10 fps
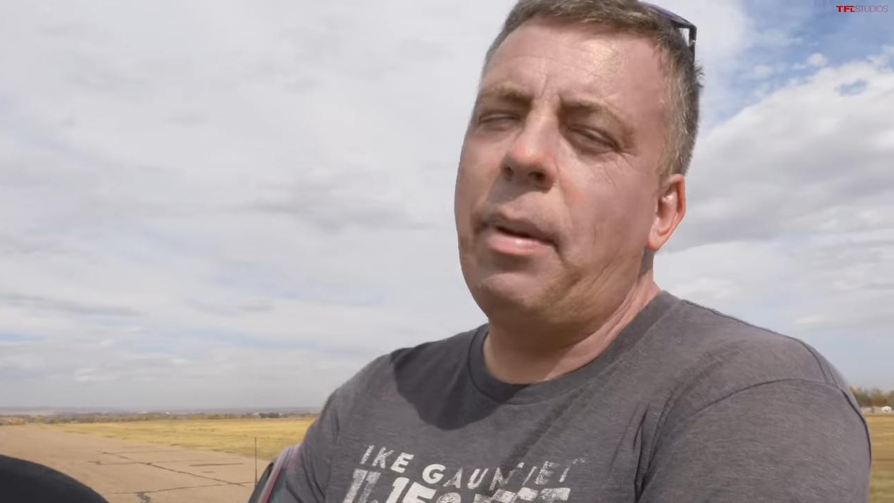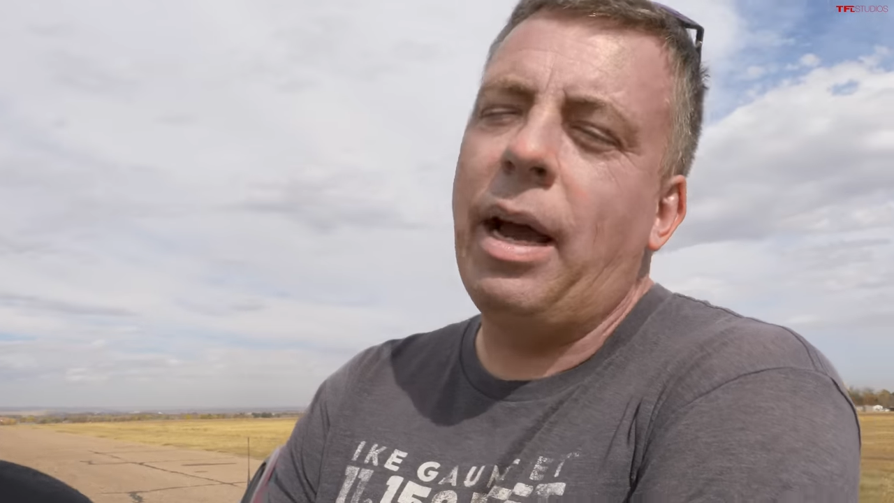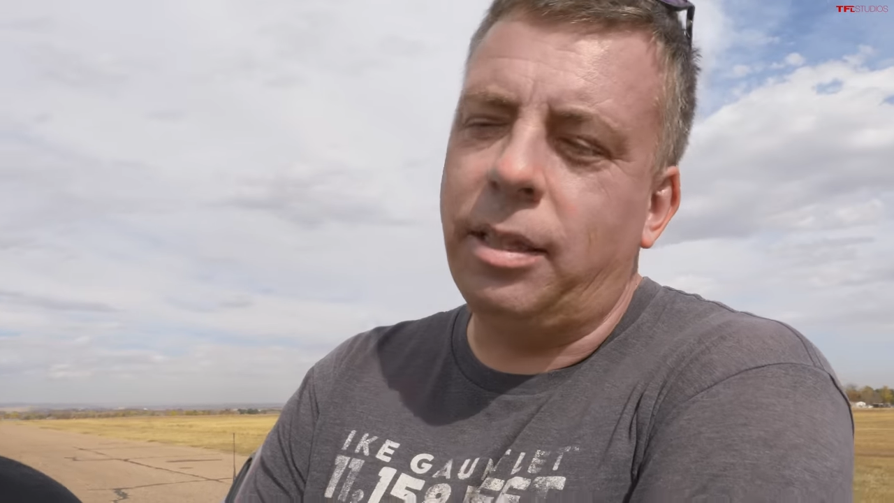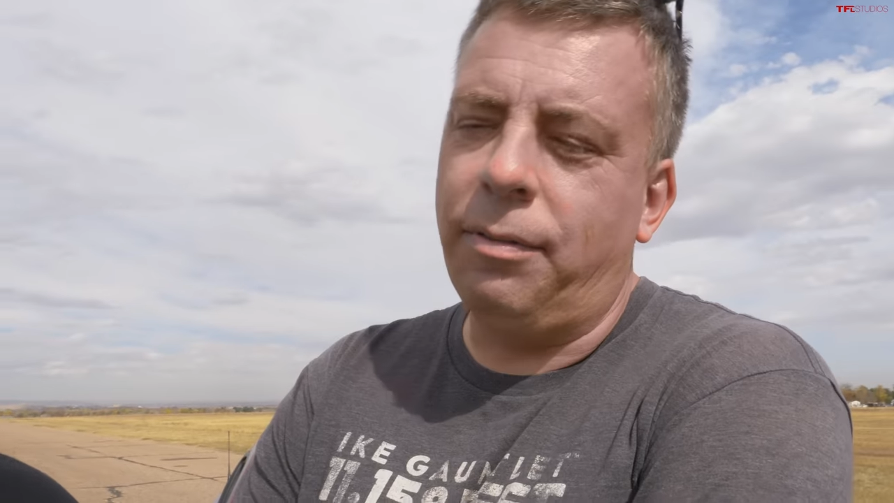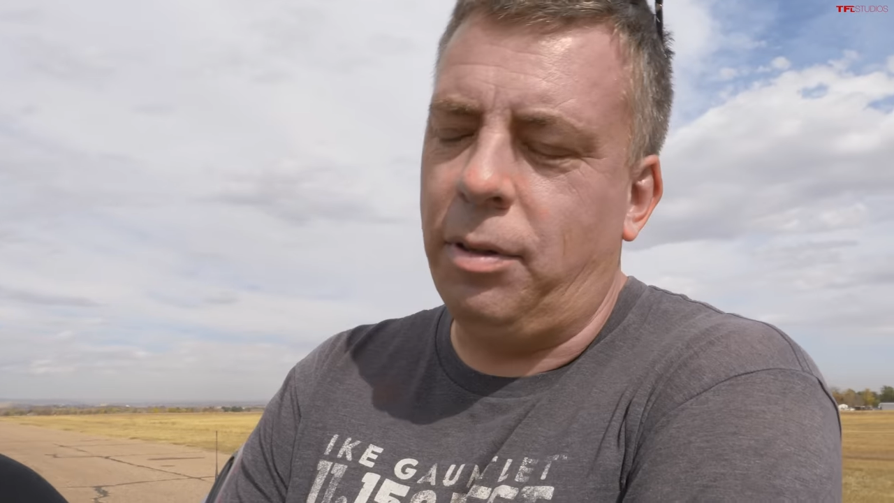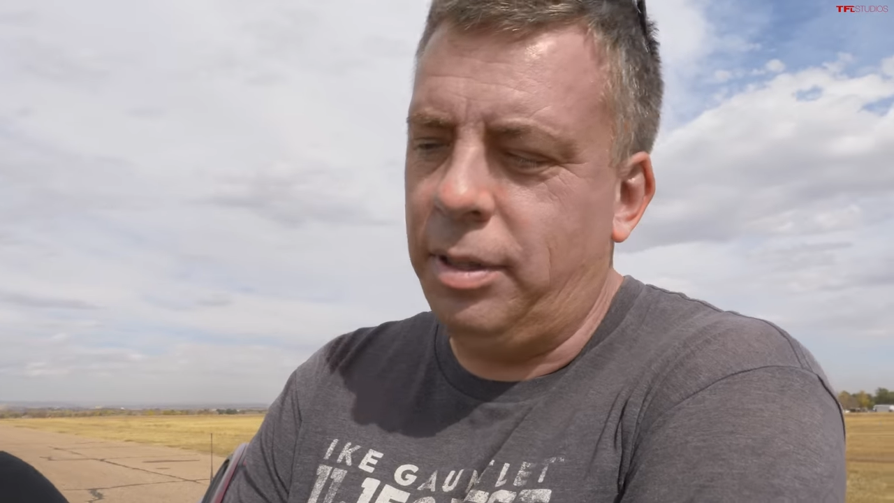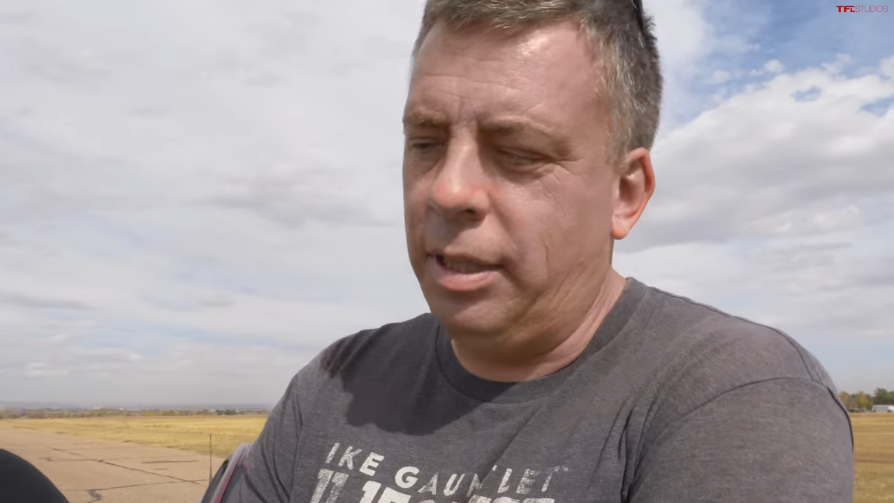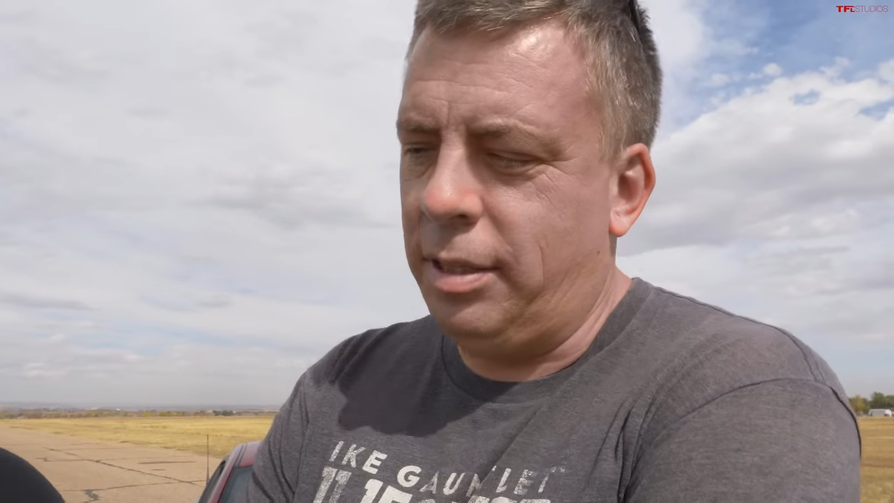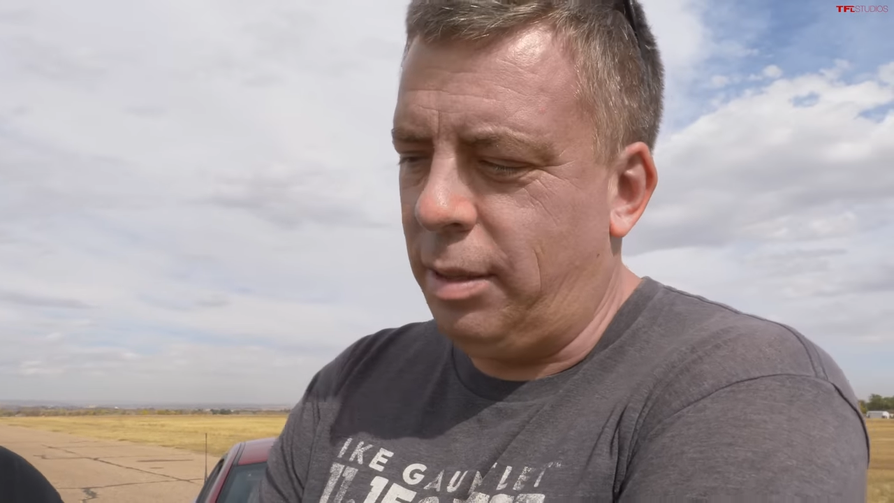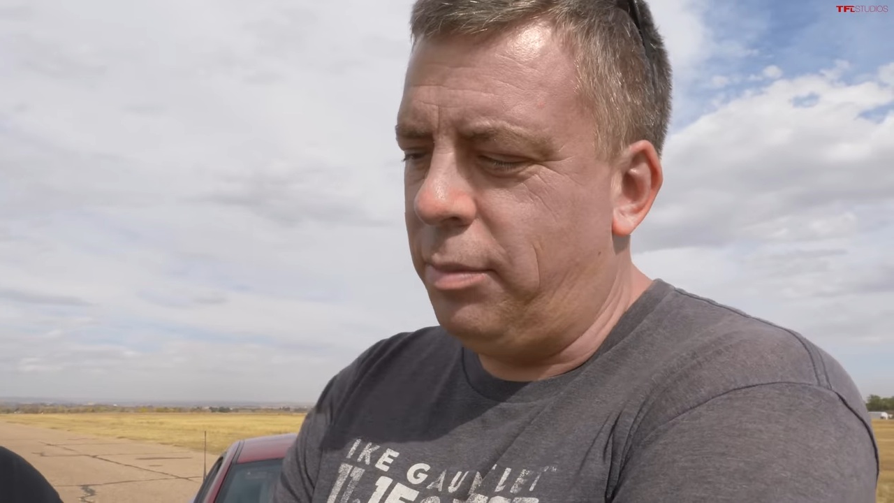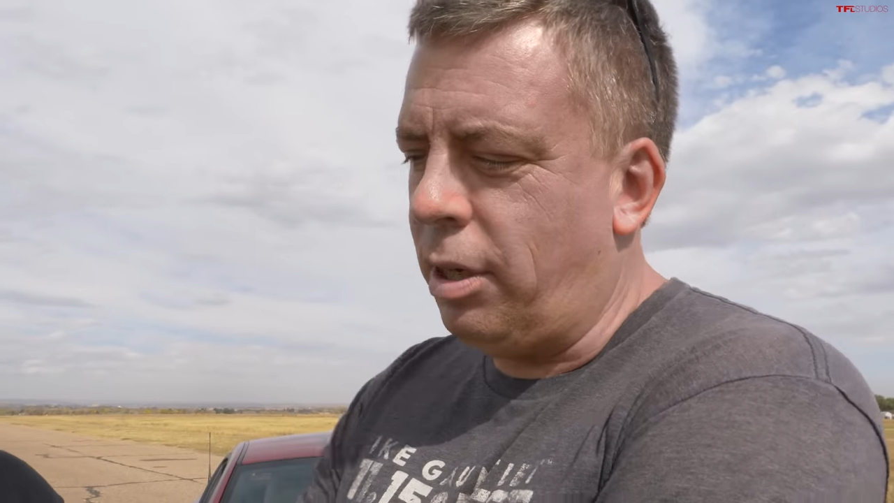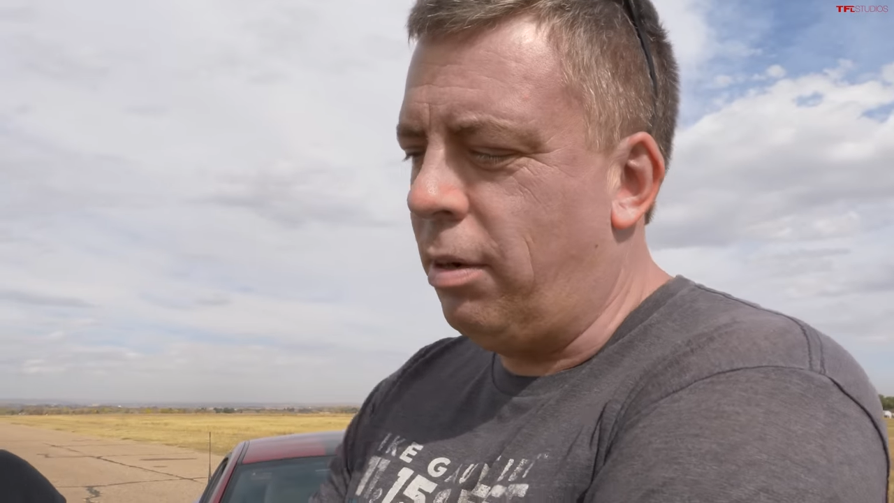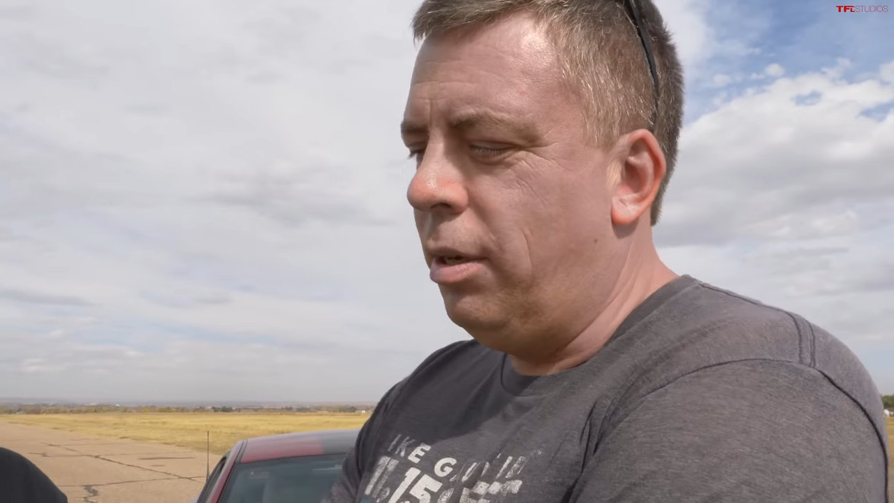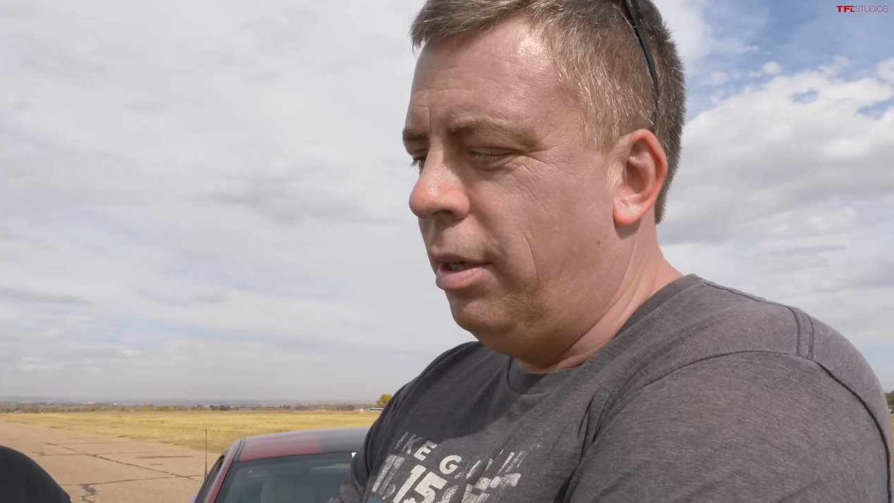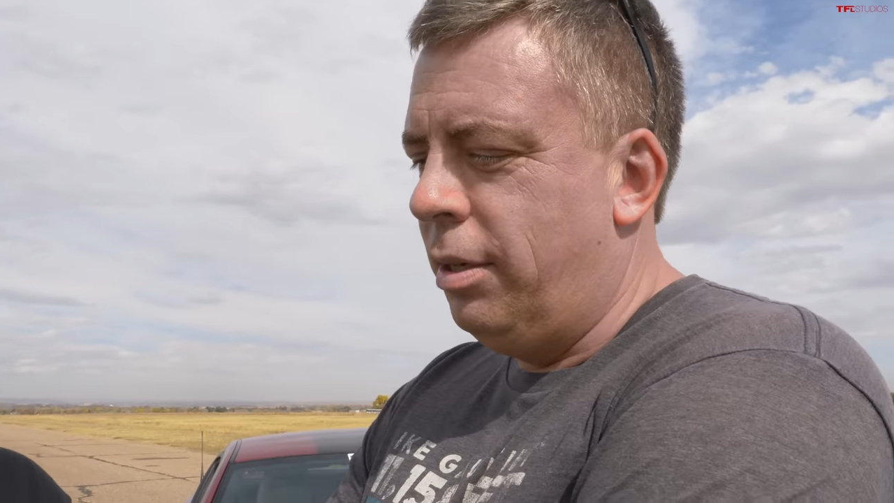a Magnaflow system. So,